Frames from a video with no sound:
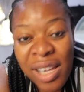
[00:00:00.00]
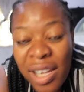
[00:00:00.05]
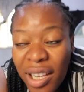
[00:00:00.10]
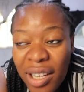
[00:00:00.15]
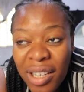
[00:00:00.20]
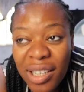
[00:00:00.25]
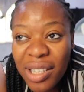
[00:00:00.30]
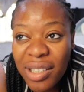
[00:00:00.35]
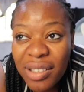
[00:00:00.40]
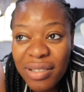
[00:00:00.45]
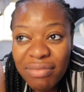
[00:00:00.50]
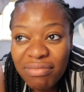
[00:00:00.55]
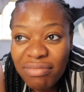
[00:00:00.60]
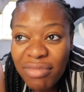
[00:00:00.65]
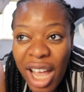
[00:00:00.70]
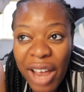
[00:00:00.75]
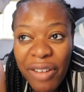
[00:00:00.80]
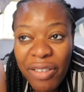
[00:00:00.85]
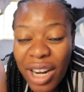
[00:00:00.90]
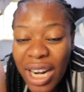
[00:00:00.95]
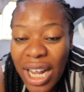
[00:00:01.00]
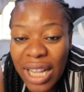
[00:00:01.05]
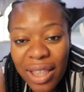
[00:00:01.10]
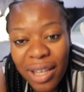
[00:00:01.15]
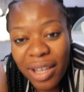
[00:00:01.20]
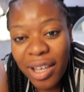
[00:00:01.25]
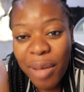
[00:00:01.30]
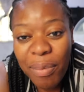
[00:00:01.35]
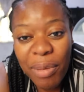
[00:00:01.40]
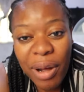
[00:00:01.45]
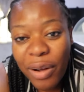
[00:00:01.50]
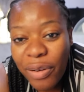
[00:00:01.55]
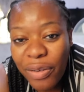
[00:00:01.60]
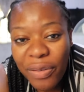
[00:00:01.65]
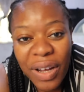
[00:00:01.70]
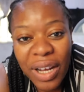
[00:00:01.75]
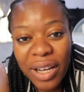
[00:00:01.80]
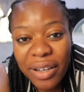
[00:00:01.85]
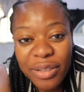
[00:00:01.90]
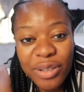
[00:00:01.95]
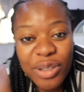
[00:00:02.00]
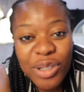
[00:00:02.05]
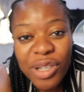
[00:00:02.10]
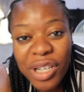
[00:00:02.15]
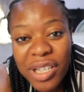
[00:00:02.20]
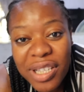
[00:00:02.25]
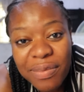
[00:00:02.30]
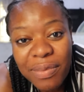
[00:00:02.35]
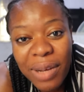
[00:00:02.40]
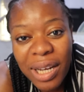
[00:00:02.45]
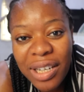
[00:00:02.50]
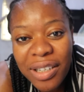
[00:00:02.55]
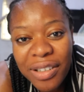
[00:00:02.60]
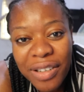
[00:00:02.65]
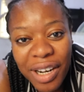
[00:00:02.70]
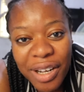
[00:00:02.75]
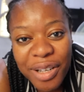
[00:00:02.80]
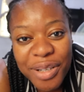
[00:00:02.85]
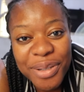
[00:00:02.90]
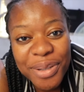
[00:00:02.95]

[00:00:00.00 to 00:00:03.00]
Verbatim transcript: He didn't, every other thing came out fine, just malaria.